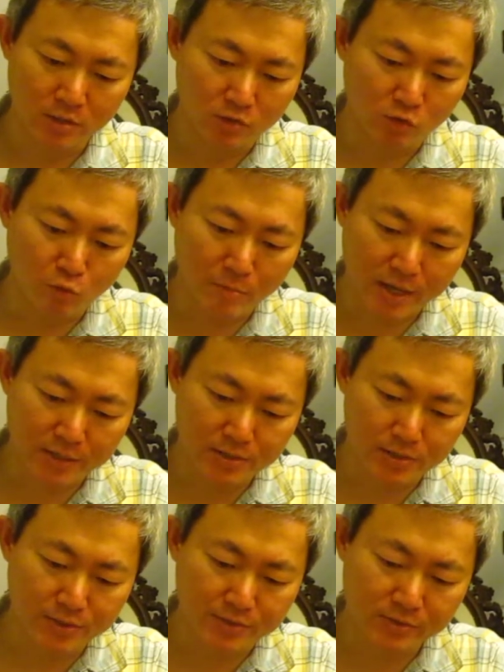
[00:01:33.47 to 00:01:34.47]
nomad
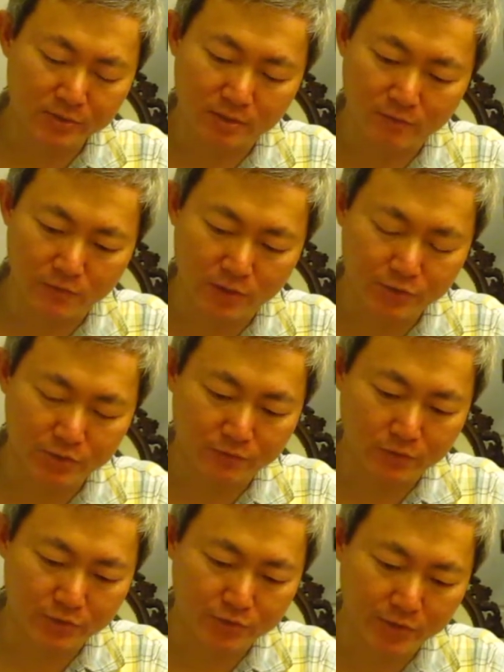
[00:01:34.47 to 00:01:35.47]
ears converging for
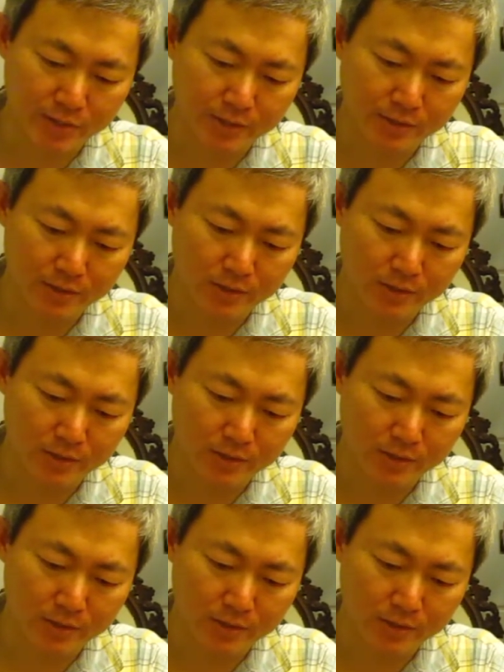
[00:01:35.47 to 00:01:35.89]
trade,